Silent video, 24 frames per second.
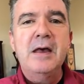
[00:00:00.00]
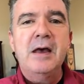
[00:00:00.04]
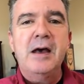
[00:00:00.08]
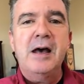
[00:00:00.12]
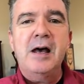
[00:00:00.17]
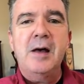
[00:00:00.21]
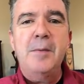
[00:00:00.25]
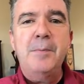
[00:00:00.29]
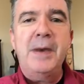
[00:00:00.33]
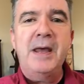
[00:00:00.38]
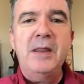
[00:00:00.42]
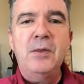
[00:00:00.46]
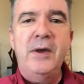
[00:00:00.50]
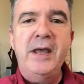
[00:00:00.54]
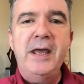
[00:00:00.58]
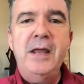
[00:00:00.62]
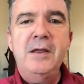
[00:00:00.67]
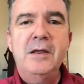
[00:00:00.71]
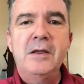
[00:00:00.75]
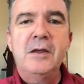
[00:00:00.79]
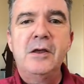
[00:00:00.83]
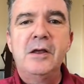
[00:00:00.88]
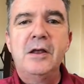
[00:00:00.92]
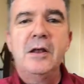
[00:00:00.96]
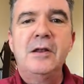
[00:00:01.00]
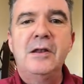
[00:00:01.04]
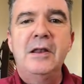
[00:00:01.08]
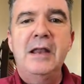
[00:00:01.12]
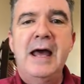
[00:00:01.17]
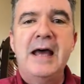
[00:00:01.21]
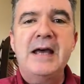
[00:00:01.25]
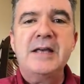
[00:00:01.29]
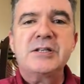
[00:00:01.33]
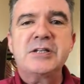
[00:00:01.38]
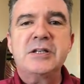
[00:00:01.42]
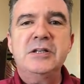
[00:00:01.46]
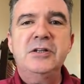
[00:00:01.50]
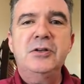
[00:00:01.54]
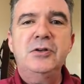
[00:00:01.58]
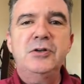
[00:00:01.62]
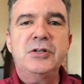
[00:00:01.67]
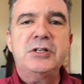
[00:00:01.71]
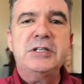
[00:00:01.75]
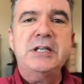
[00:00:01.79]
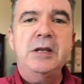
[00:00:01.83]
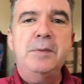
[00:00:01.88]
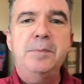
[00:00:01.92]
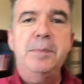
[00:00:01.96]
By the way, last little
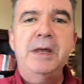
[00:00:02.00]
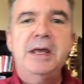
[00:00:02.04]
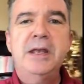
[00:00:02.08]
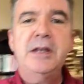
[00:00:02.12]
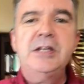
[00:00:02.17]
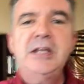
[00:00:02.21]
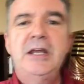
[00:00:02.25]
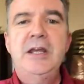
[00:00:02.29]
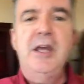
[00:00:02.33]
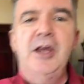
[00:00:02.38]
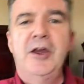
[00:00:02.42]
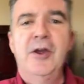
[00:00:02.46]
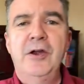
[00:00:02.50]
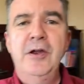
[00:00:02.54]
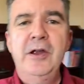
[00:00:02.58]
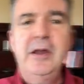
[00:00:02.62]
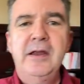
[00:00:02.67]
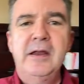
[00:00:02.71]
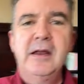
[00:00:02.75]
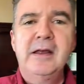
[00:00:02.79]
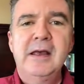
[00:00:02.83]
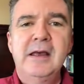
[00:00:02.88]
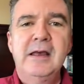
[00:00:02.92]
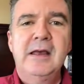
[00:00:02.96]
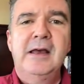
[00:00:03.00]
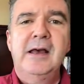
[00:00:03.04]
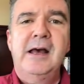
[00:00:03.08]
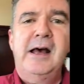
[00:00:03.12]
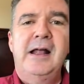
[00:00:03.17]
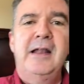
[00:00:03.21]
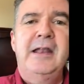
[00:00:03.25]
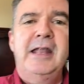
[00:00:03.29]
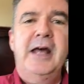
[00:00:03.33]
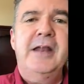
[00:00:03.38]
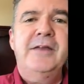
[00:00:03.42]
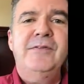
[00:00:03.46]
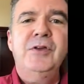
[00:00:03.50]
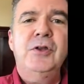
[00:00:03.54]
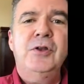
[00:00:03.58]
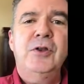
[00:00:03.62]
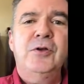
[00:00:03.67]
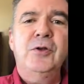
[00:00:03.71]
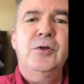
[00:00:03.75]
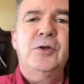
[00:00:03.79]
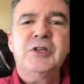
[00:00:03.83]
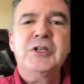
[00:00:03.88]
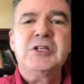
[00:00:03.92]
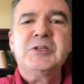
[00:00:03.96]
tidbit here. A lot of you
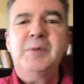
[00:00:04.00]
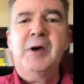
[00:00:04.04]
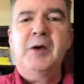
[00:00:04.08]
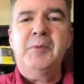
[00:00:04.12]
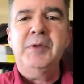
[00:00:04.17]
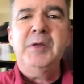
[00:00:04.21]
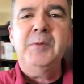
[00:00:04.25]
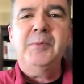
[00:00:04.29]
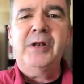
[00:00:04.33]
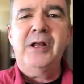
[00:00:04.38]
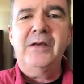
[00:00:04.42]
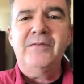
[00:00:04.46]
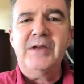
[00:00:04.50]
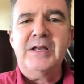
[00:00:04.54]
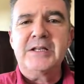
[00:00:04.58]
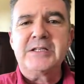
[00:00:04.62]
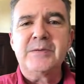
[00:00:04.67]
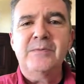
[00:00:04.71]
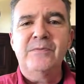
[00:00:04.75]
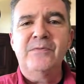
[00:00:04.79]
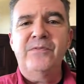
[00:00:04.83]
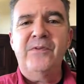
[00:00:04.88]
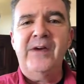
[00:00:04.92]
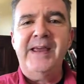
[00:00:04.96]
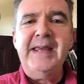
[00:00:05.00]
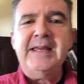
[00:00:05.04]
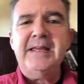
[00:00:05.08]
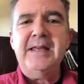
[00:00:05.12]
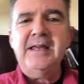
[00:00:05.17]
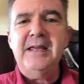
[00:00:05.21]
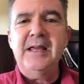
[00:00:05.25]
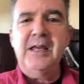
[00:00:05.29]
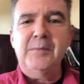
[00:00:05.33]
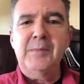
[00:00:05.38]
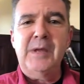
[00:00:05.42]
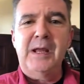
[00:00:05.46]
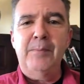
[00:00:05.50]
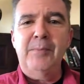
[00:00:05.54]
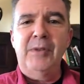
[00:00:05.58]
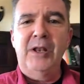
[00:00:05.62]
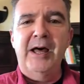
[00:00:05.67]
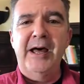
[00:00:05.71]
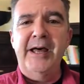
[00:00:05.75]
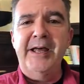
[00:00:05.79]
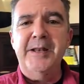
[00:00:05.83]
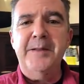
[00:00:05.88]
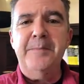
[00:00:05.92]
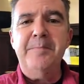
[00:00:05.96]
don't know this about me, but I've got some Viking in my
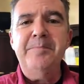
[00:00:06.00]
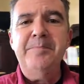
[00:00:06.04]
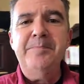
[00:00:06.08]
blood.